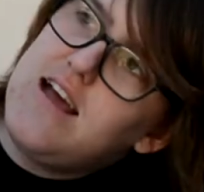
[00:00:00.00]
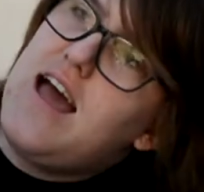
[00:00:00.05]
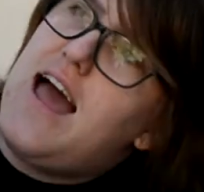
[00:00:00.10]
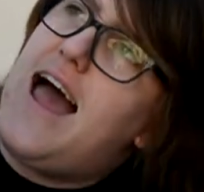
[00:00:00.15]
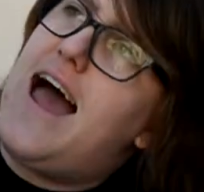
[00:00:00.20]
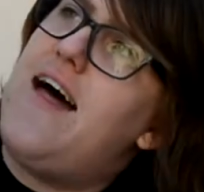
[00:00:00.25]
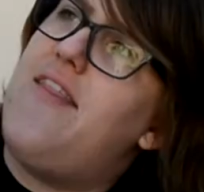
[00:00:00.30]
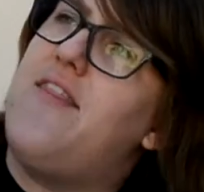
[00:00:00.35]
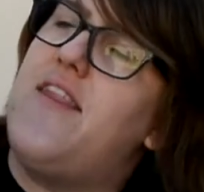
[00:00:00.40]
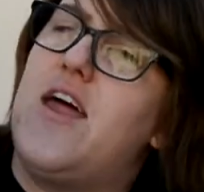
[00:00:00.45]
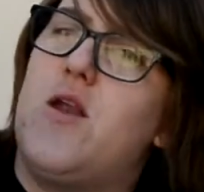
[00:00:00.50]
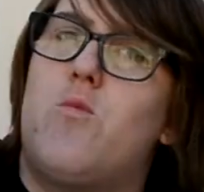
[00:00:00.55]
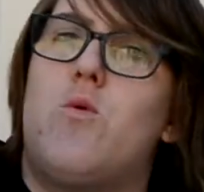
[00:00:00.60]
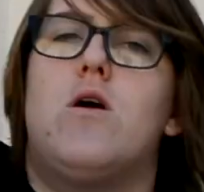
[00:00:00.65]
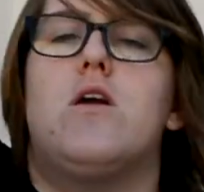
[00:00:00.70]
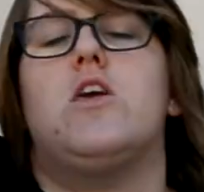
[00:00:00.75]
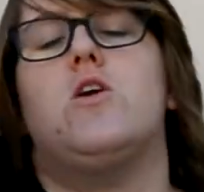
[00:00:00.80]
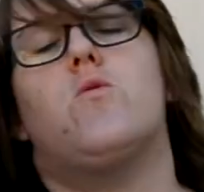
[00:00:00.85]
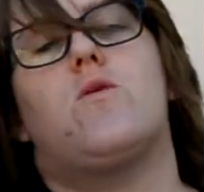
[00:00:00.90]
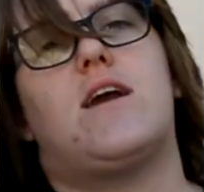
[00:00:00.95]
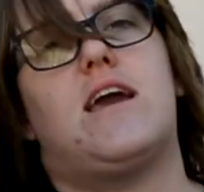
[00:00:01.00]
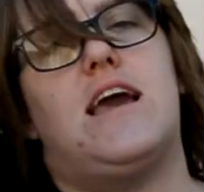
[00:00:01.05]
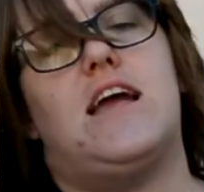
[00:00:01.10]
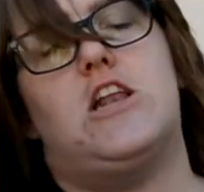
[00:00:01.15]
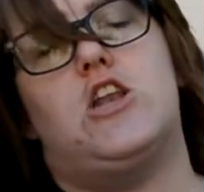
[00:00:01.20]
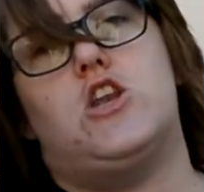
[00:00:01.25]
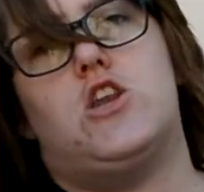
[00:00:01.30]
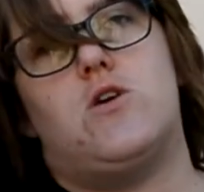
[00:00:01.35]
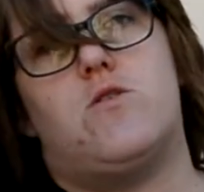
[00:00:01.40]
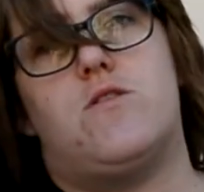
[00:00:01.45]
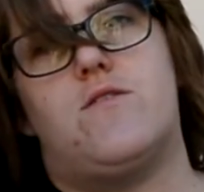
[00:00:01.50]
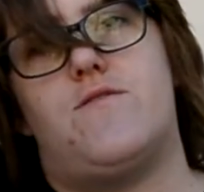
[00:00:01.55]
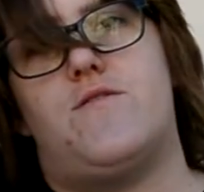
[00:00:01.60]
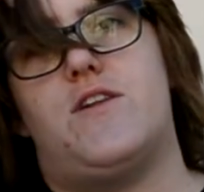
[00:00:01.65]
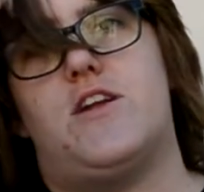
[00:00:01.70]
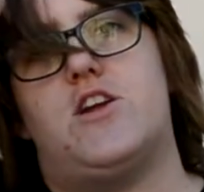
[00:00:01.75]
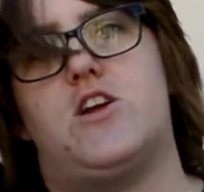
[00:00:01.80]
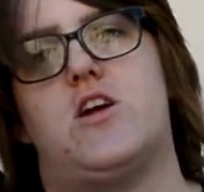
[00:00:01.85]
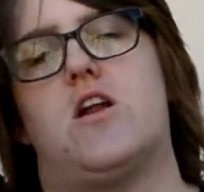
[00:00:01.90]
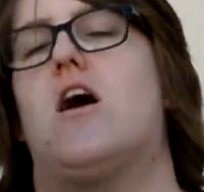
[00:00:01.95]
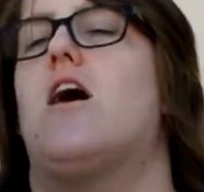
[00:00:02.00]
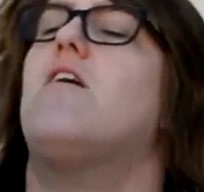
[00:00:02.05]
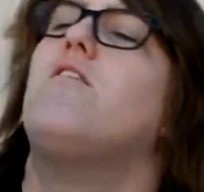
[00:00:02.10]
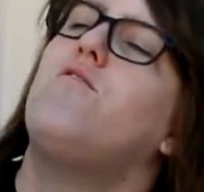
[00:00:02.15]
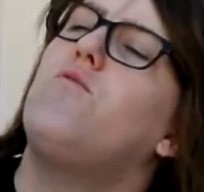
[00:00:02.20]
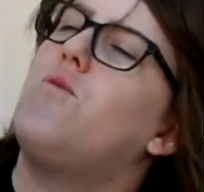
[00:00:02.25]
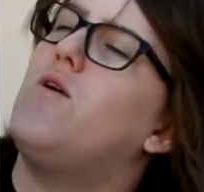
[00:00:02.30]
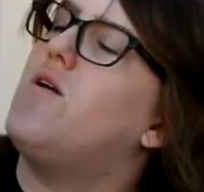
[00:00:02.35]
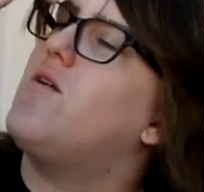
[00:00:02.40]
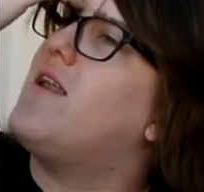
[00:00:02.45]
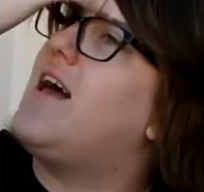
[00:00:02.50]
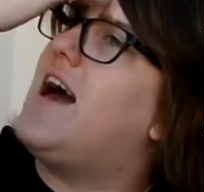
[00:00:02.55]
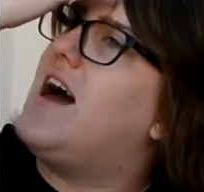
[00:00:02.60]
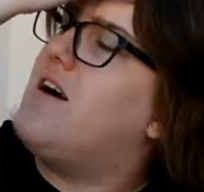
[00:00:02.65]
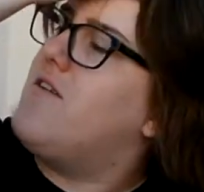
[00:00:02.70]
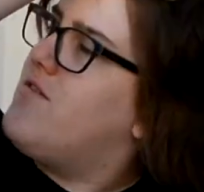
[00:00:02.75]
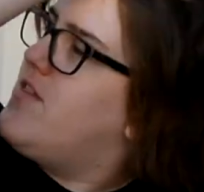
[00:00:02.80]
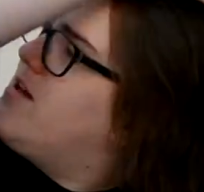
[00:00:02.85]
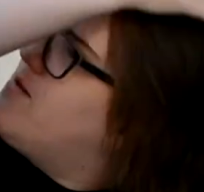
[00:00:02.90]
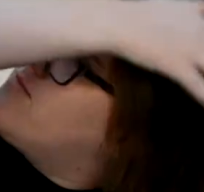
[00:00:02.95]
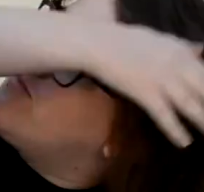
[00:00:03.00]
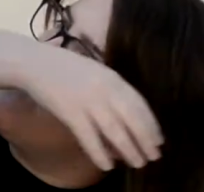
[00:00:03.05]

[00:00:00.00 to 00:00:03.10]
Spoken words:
And then what you can do to finish it off, we don't have them